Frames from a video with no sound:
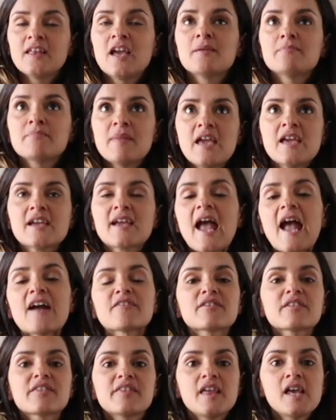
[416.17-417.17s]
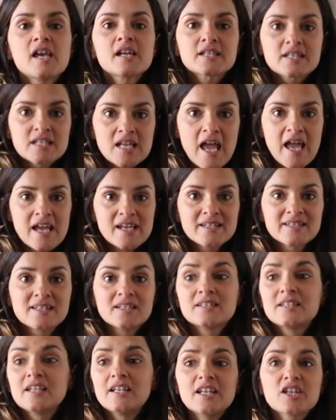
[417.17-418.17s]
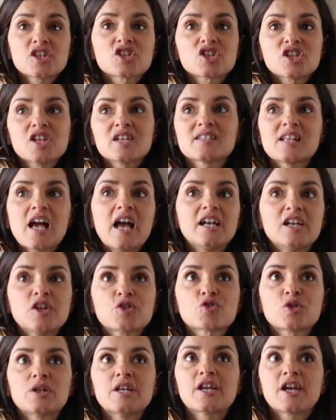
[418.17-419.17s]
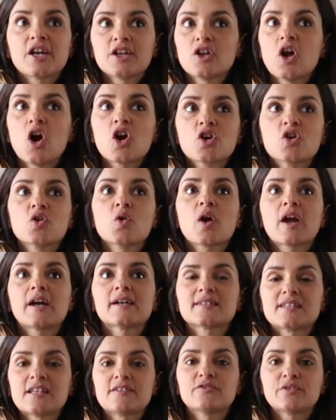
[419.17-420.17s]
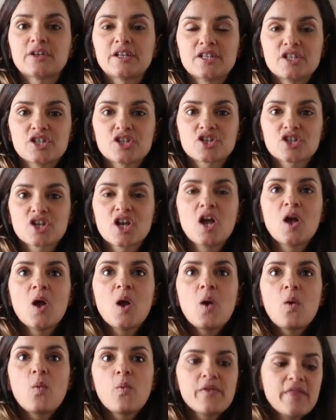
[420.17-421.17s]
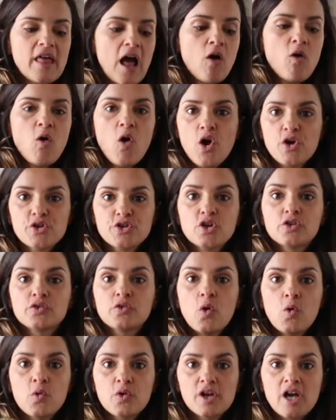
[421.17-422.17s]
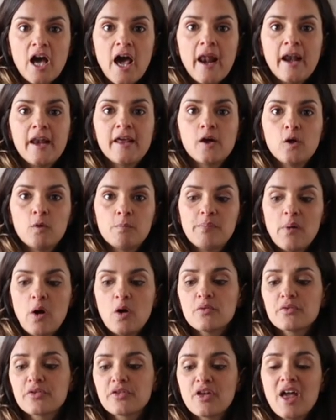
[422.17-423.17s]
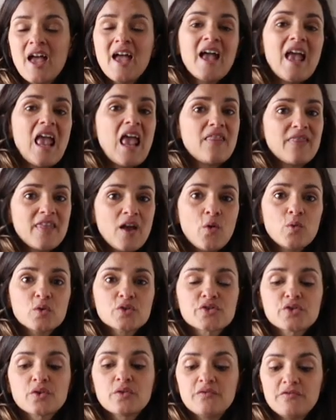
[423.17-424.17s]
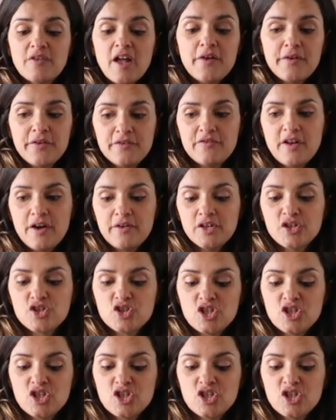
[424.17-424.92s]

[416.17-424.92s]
They make everything taste delicious. I literally cannot cook a savory dish without onion or garlic or both. And they're also very